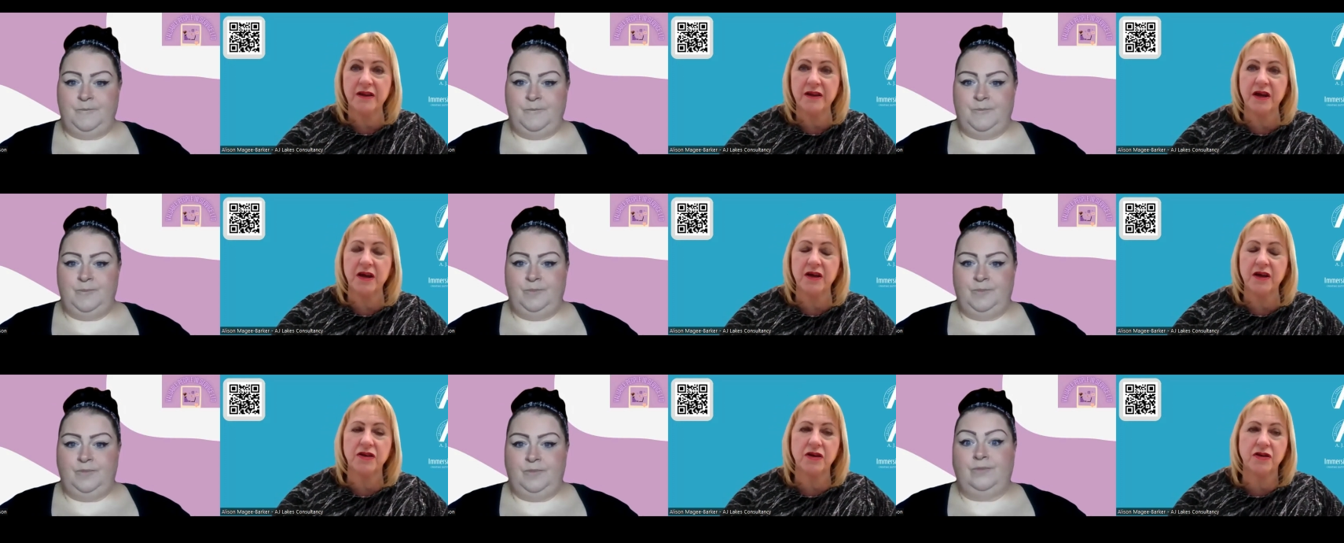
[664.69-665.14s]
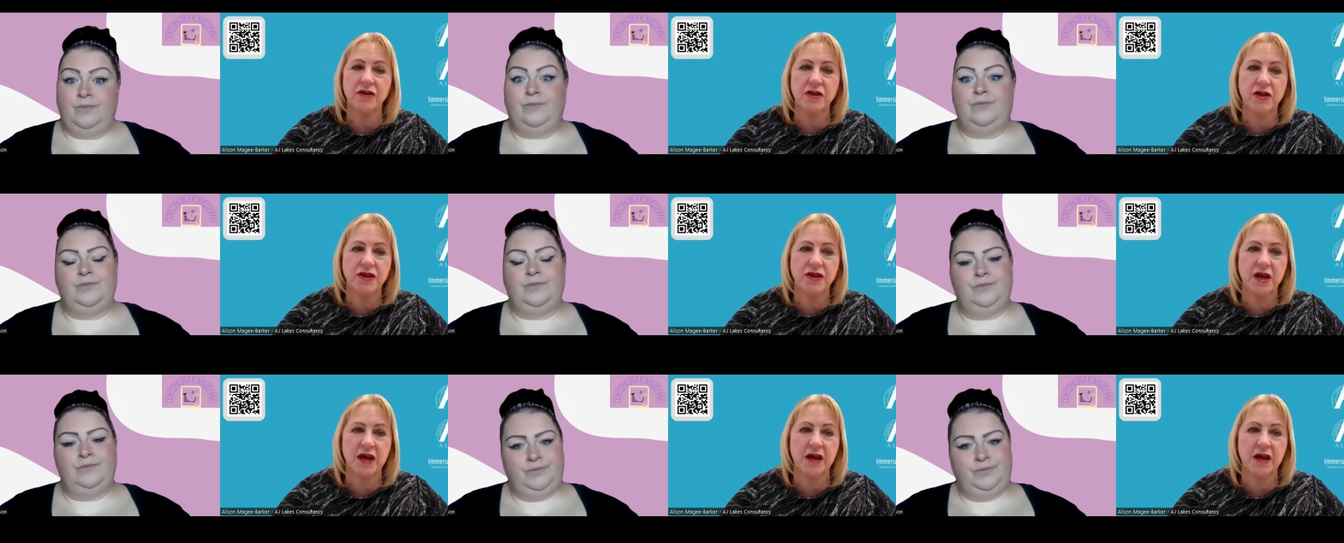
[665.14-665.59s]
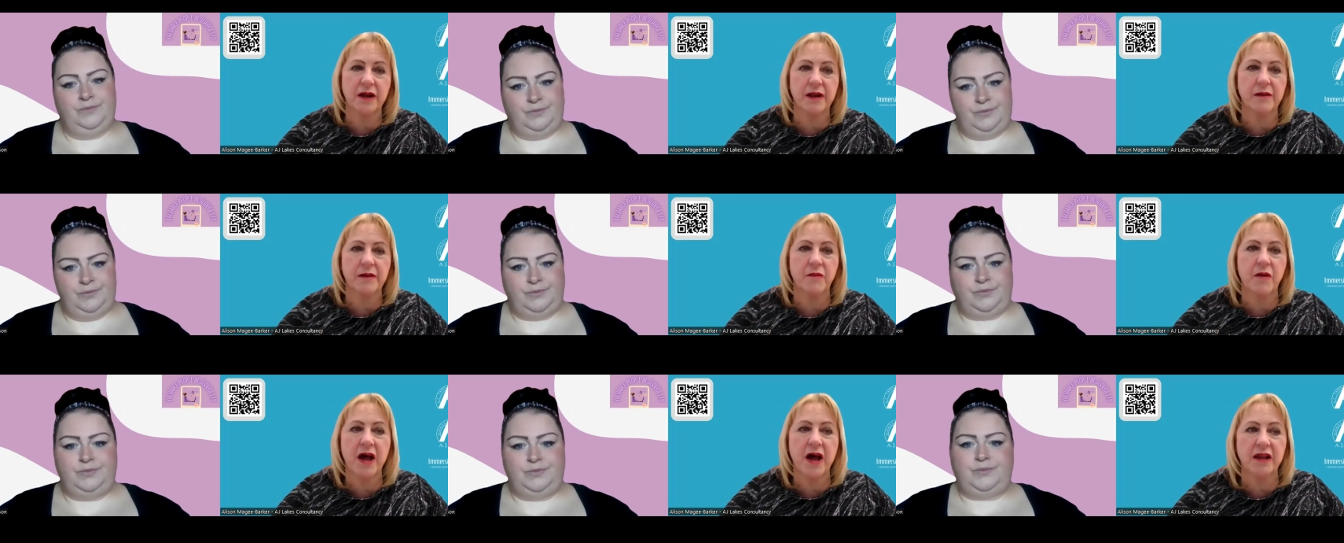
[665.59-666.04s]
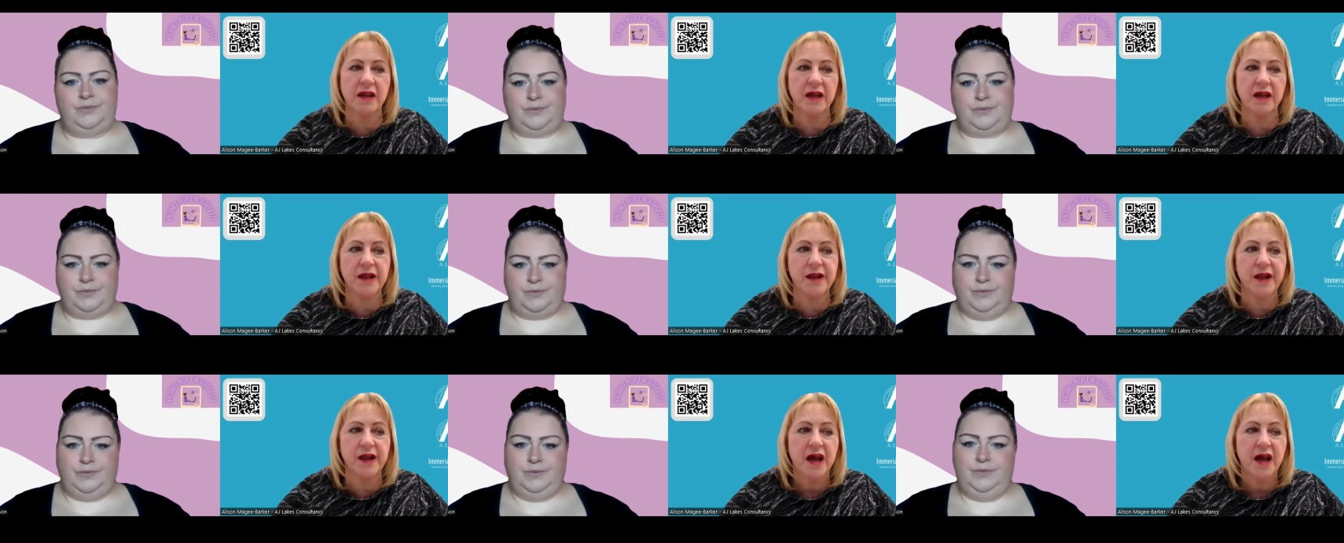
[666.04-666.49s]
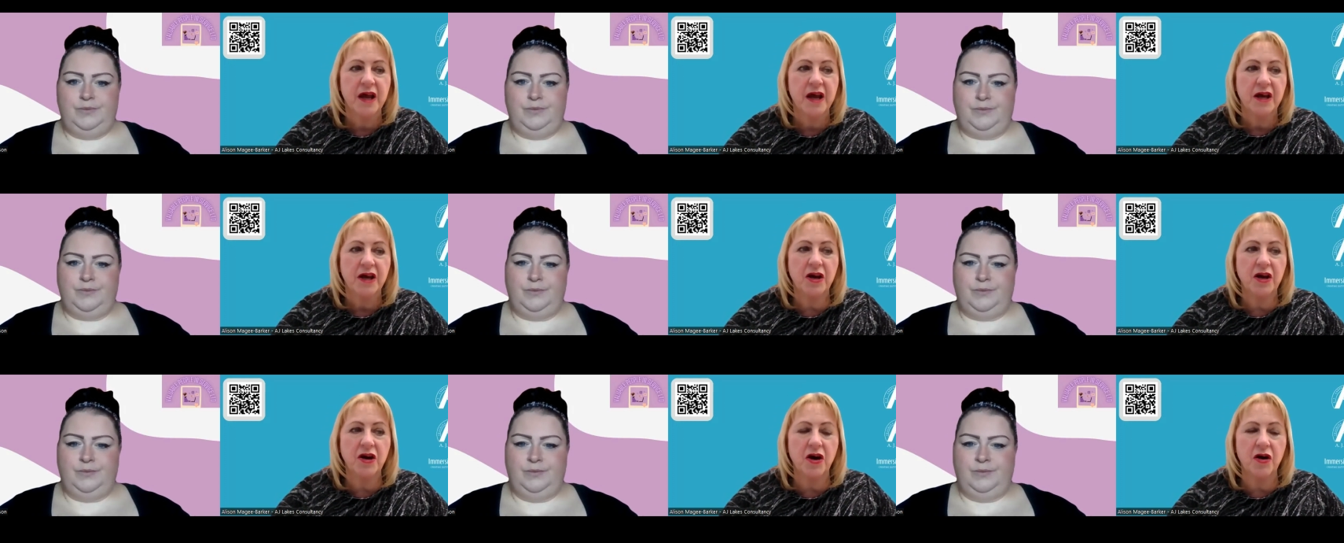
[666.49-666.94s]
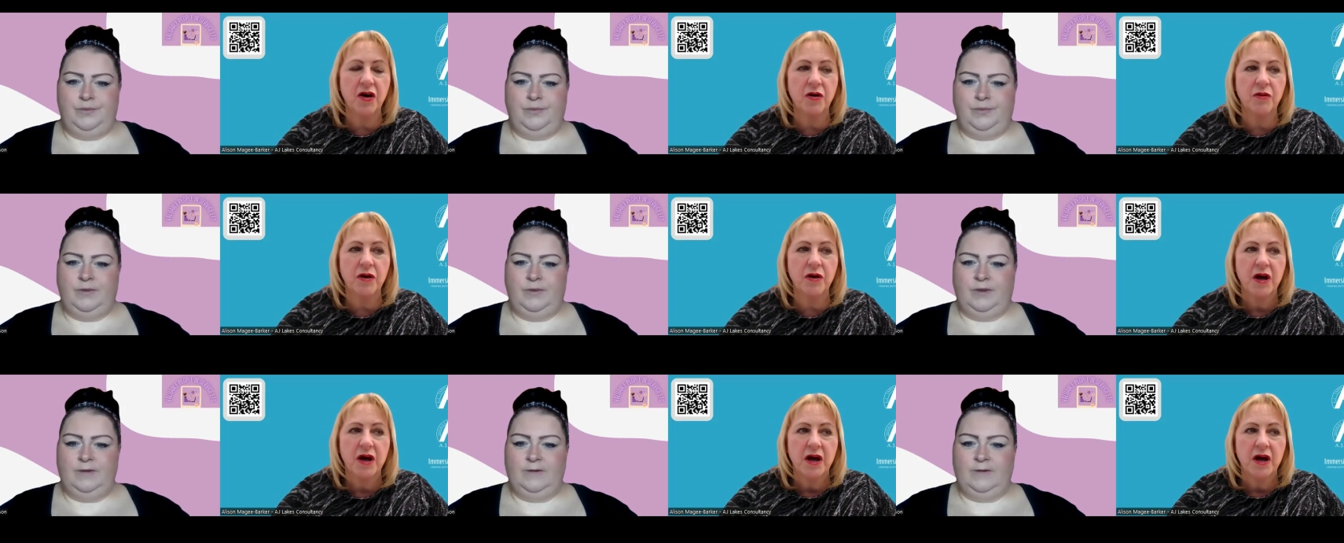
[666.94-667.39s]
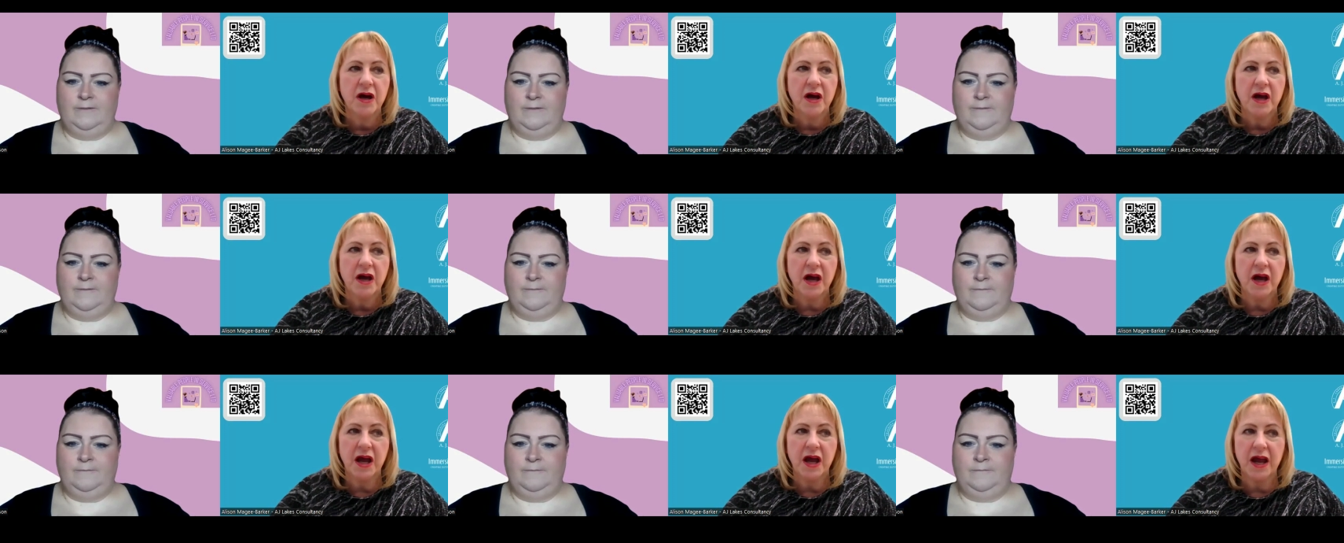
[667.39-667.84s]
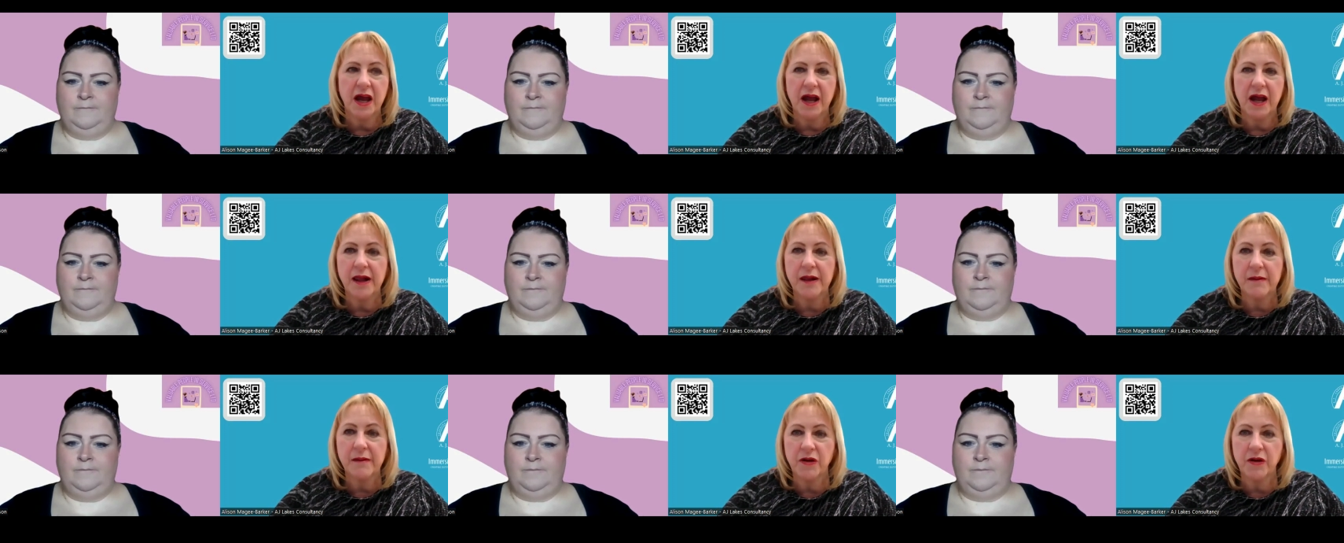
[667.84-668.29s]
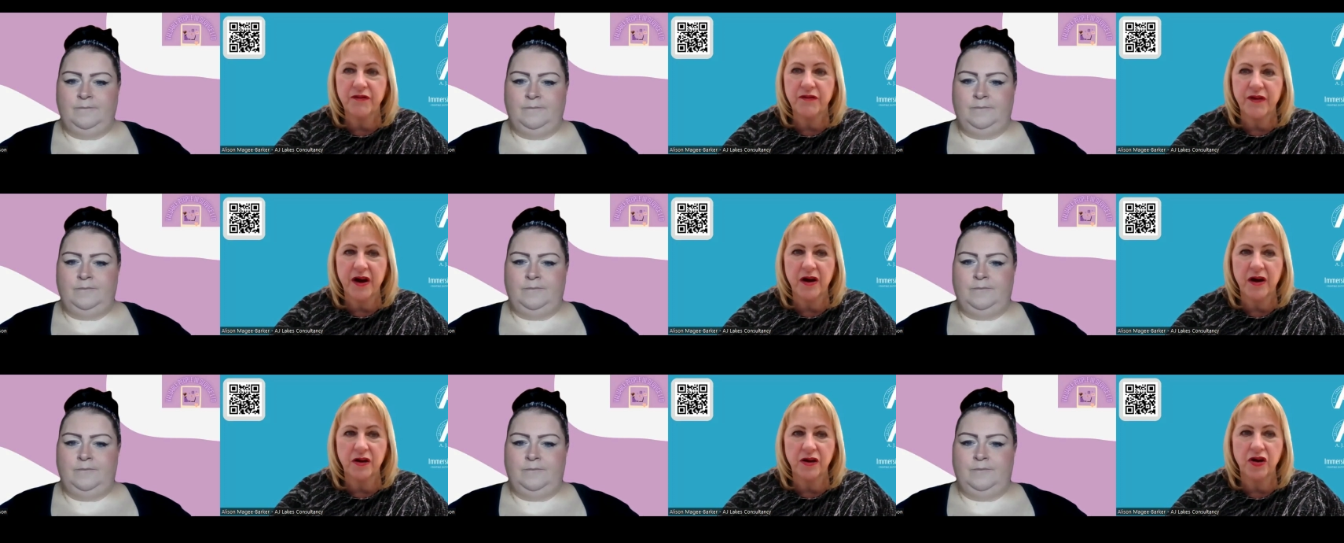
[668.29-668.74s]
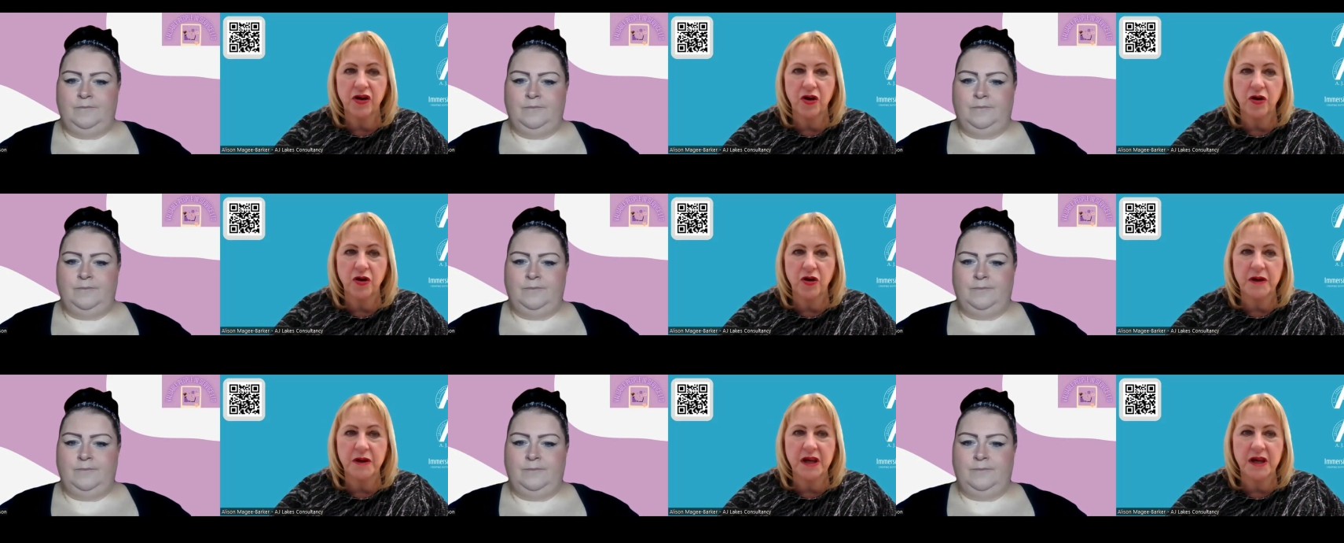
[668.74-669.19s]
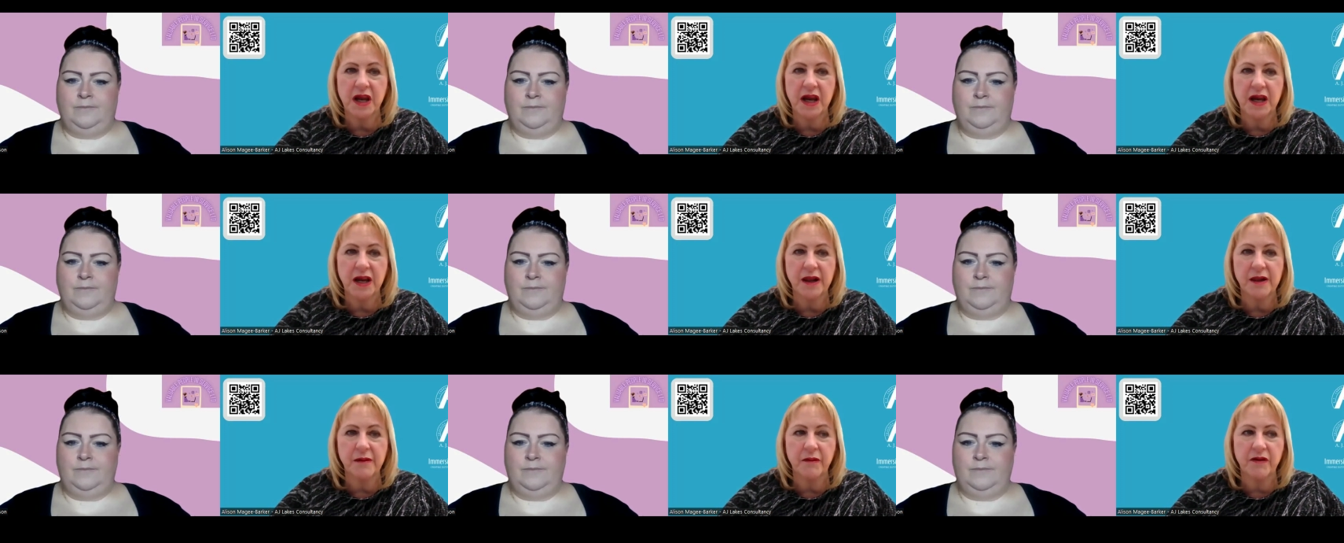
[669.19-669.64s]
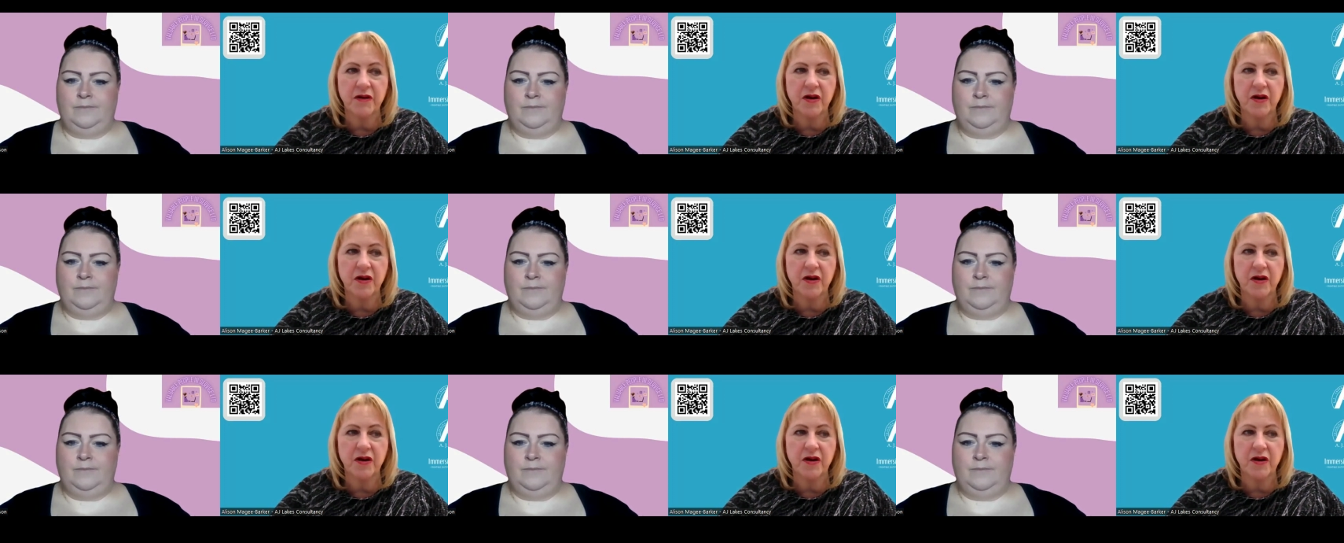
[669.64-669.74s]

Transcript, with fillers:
Speaker 1: And the, the other mm-hmm. thing as well is, you know, it is one of our human needs.